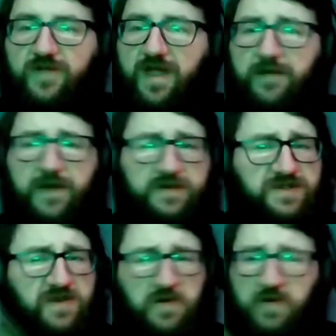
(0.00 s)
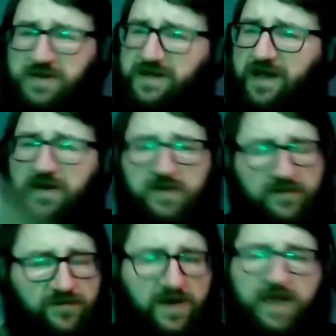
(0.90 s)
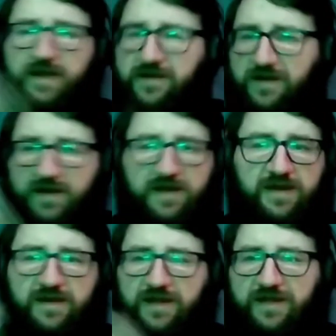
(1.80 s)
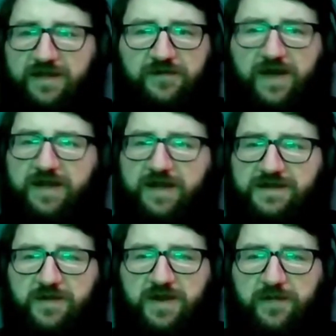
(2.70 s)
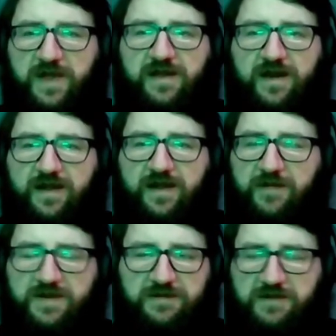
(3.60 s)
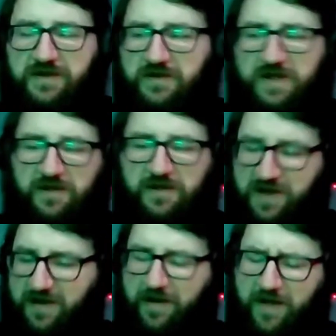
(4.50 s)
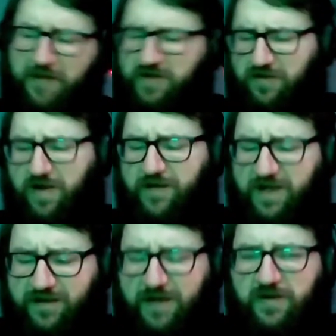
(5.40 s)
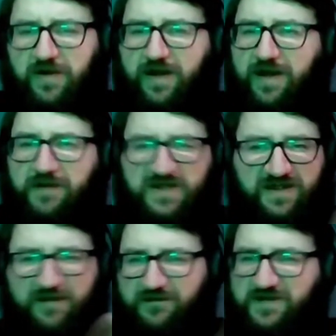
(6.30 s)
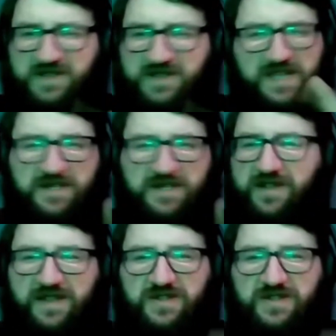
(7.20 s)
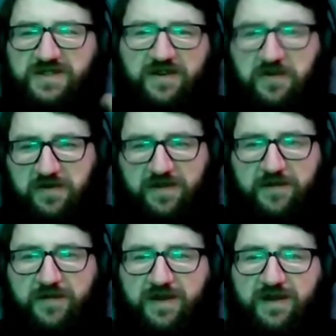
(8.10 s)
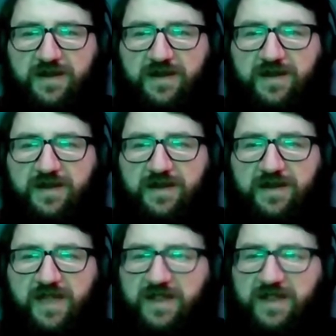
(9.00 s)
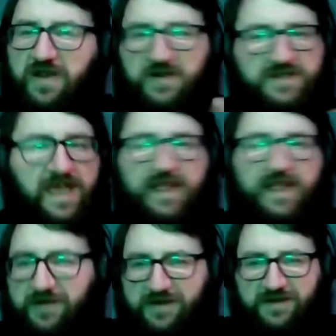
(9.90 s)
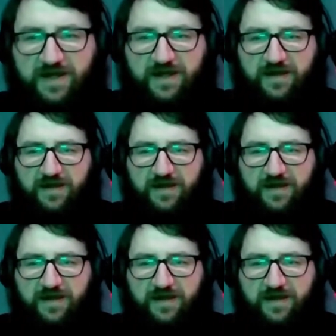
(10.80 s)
And people just go to town and they find someone to pick on, and I'm just, you can pick on them. I'm going to grab that Democrat and I'm just going to say something that's just going to irk them, and they know exactly what to say.